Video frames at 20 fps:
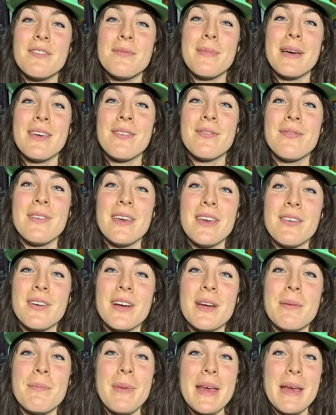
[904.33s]
of my
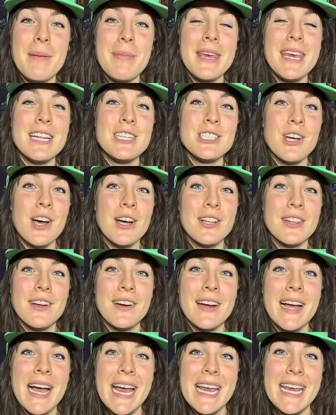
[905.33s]
favorite baby and
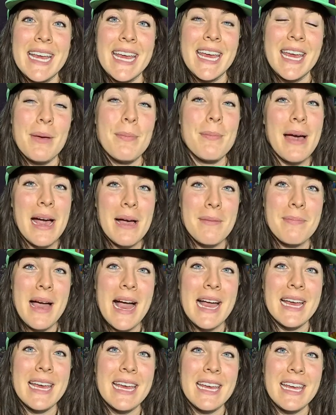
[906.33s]
toddler hiking and
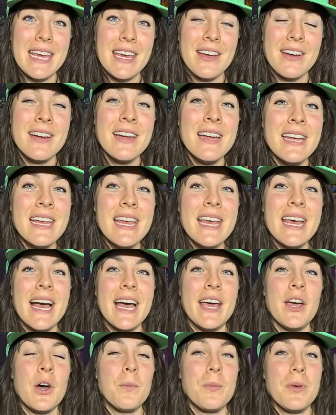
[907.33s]
backpacking gear.
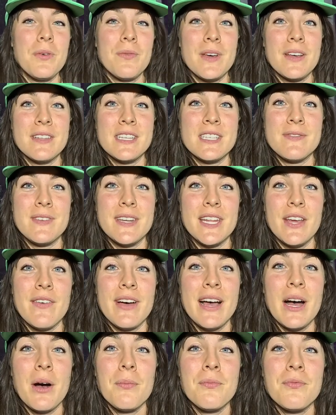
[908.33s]
I hope you found this
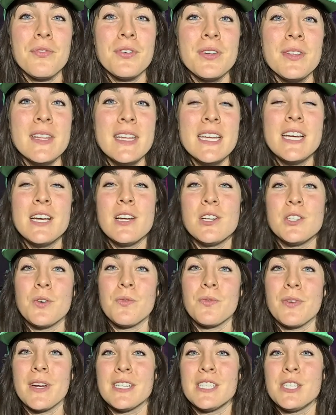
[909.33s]
video helpful.
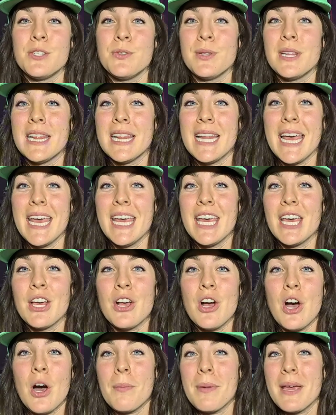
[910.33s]
Don't forget to like,
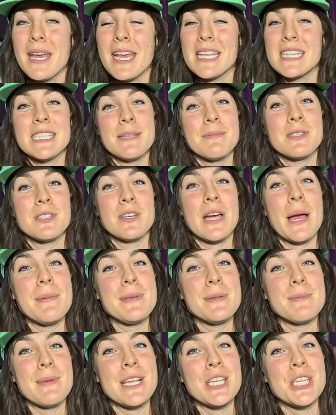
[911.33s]
comment, and
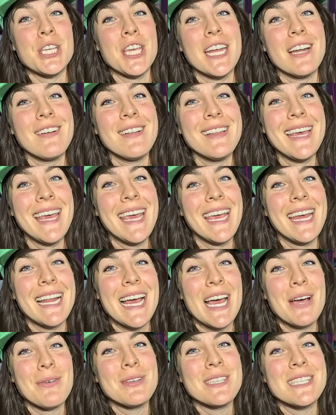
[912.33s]
subscribe to my channel,
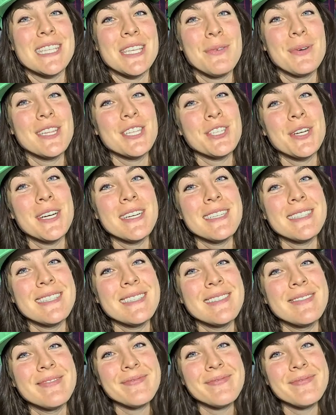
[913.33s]
and I will see you on the trails.